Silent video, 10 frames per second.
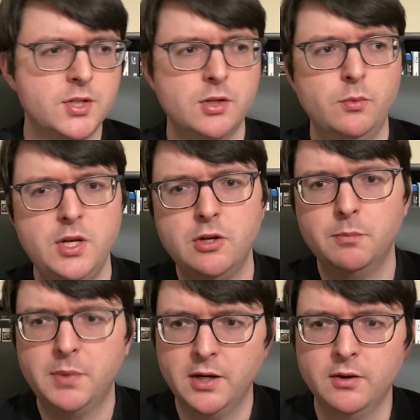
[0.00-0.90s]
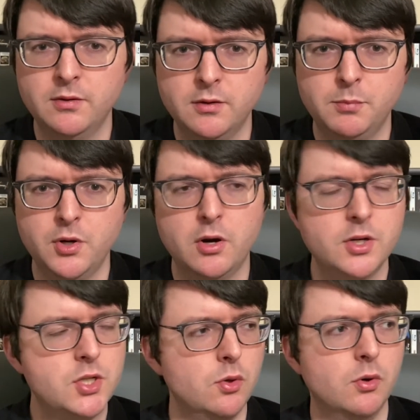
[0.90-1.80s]
So when you compare the Bernard
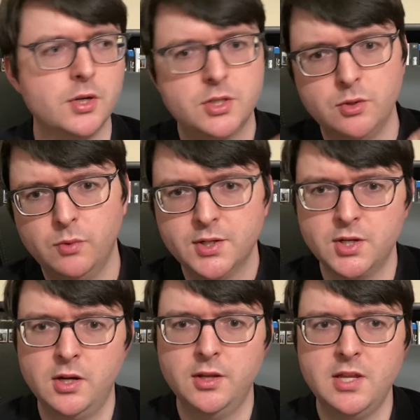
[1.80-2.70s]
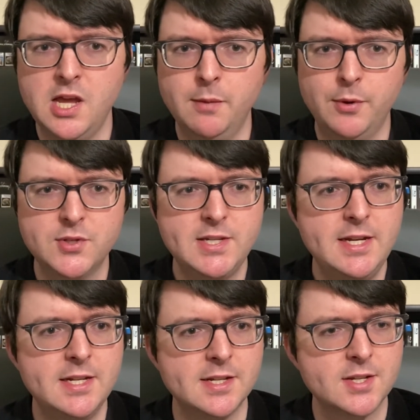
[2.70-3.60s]
score to what's on the MOC
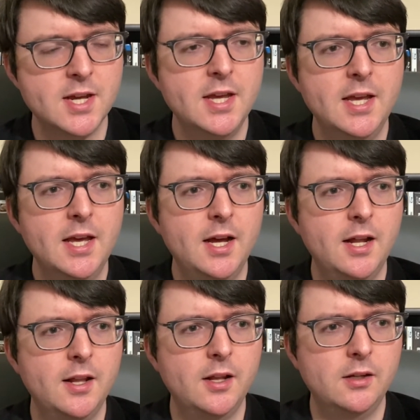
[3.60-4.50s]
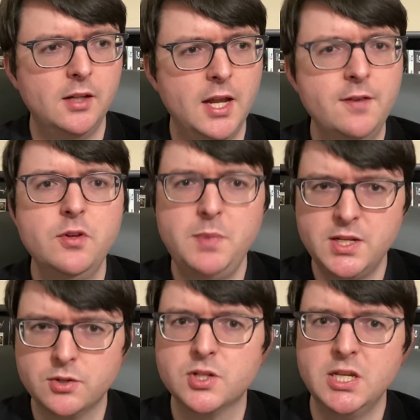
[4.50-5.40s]
disc, uh, a lot of the
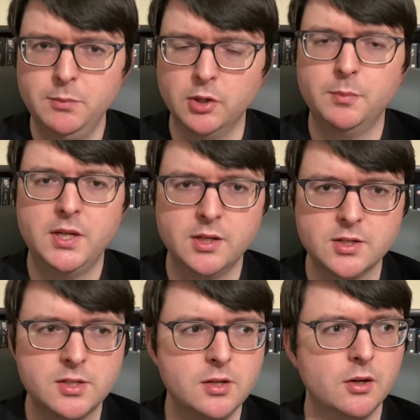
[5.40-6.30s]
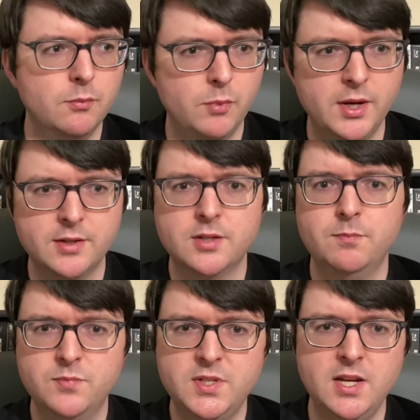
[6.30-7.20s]
beats are similar because you know when it's a
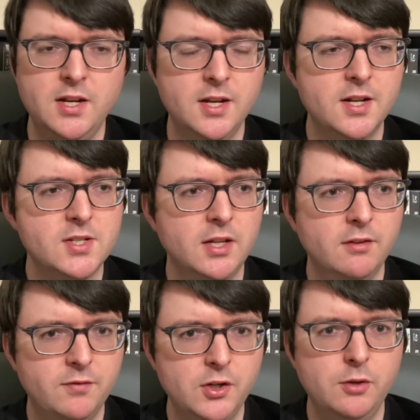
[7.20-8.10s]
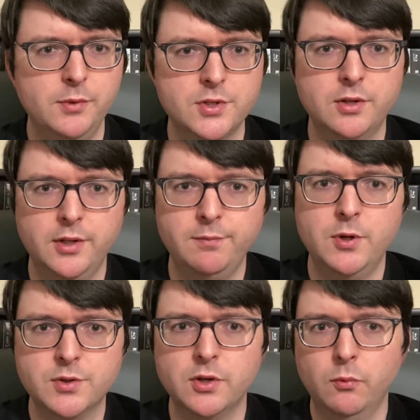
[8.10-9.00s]
scene in a silent film, there's only you
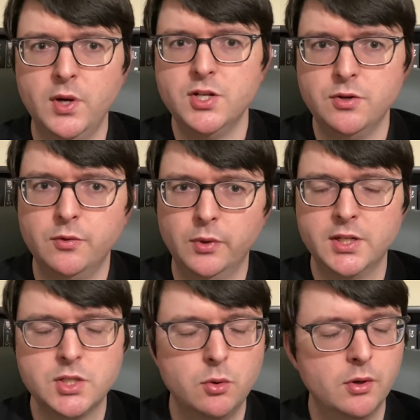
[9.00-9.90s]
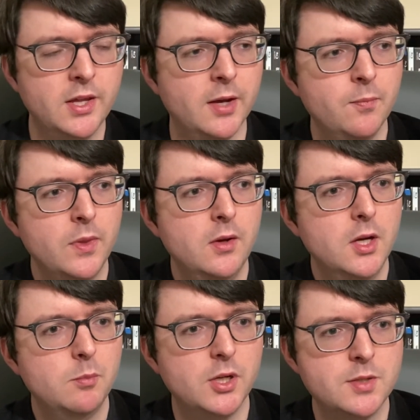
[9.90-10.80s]
know certain ways you can really score that.
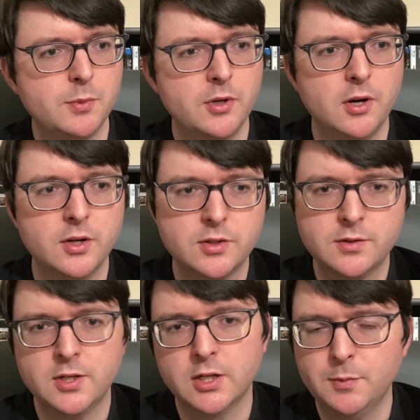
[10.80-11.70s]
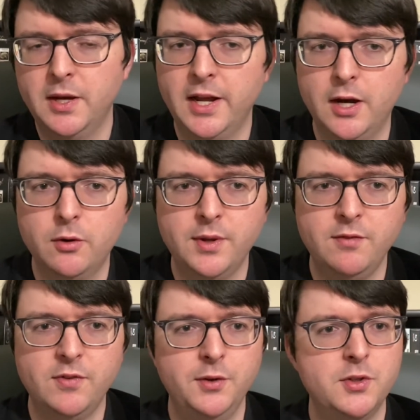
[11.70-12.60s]
But Bernard talked about how he
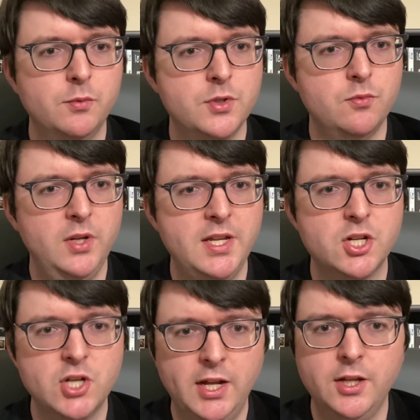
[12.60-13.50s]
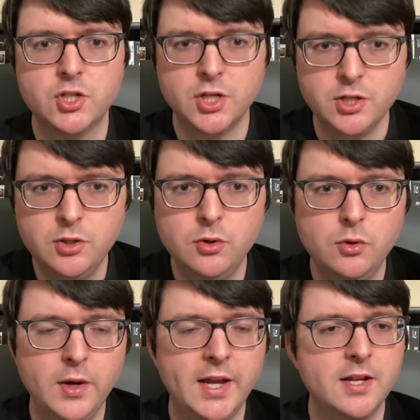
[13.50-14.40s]
felt it was really a challenge to
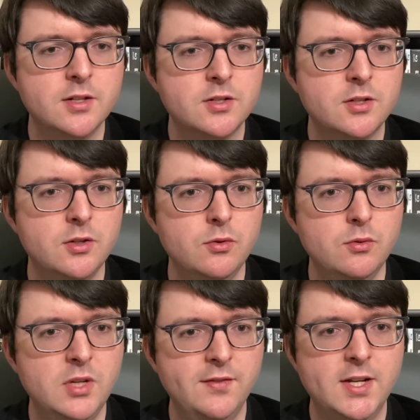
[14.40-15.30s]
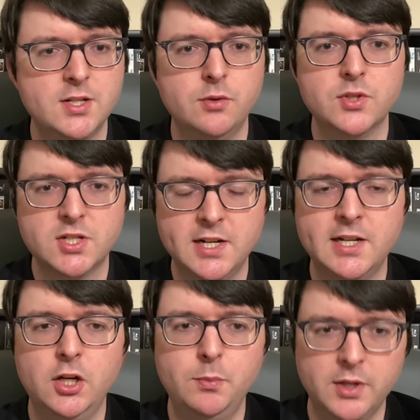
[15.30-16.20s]
do and to give it his own
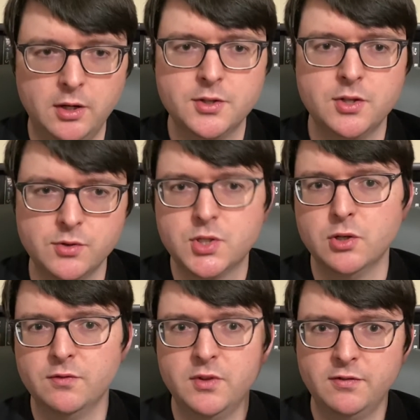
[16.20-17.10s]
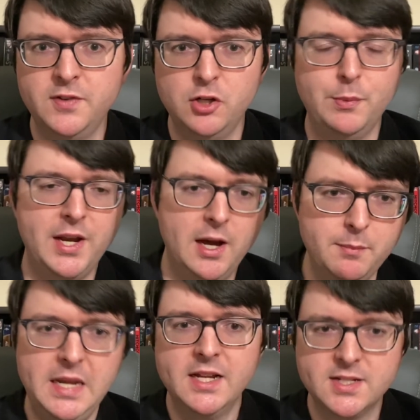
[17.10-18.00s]
style, but also serve the film and not
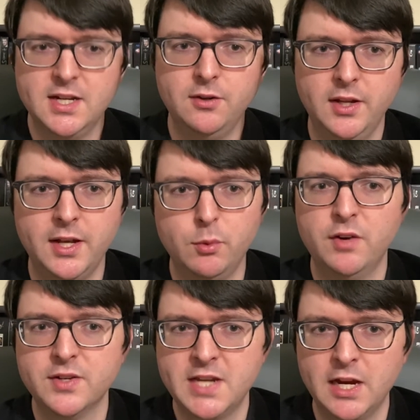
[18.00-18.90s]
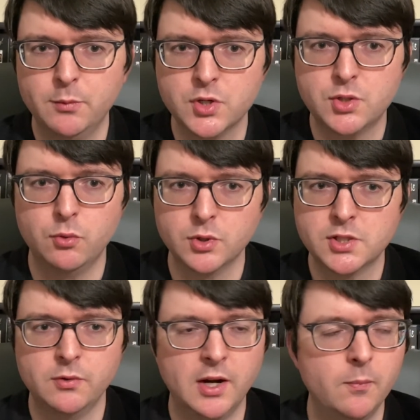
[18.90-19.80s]
make it sound like one of his Hammer scores
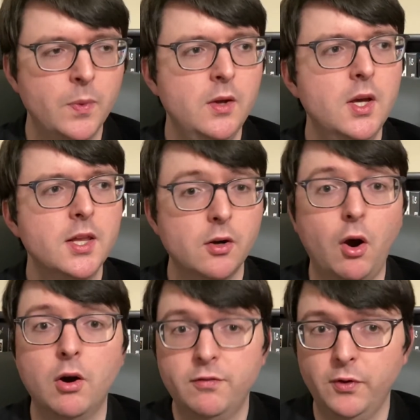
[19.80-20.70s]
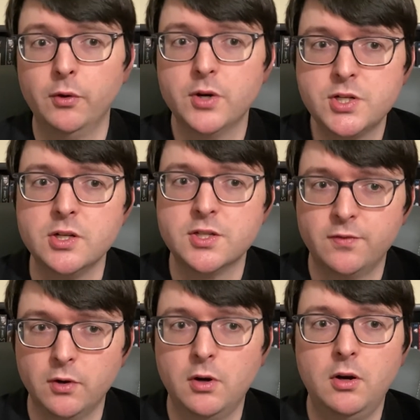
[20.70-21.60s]
throughout. There are flourishes
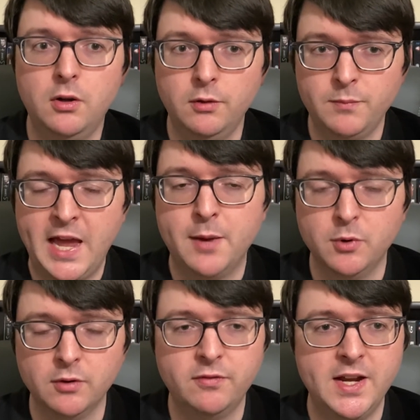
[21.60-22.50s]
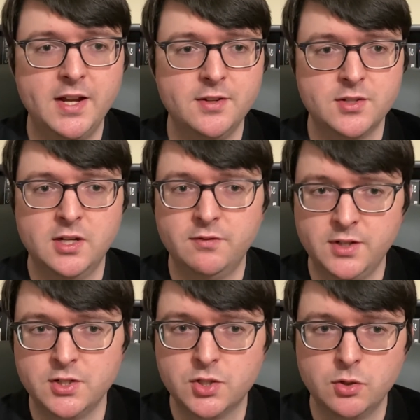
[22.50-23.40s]
for all Hammer fans of
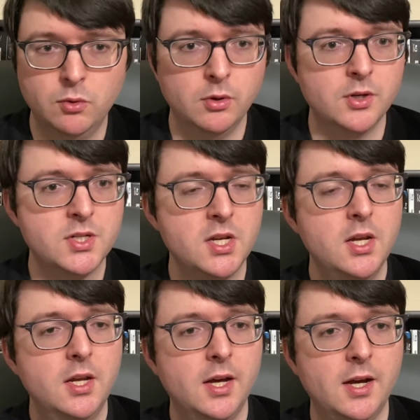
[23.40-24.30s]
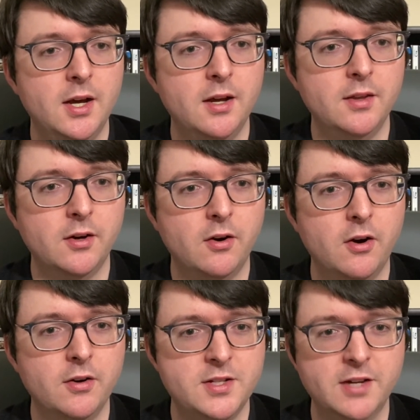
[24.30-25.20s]
his scores. Uh, there
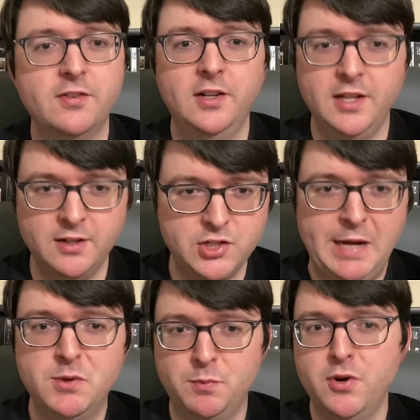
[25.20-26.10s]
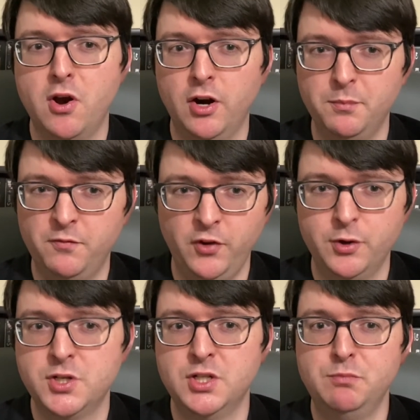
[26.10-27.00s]
are definitely James Bernard
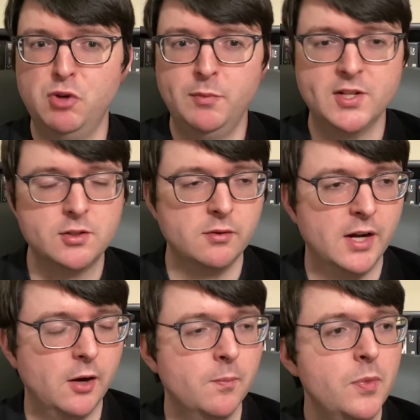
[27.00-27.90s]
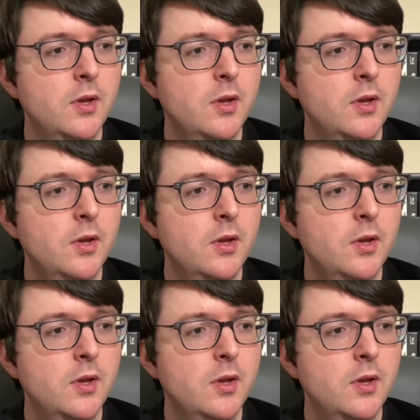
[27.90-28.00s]
flourishes and moments throughout.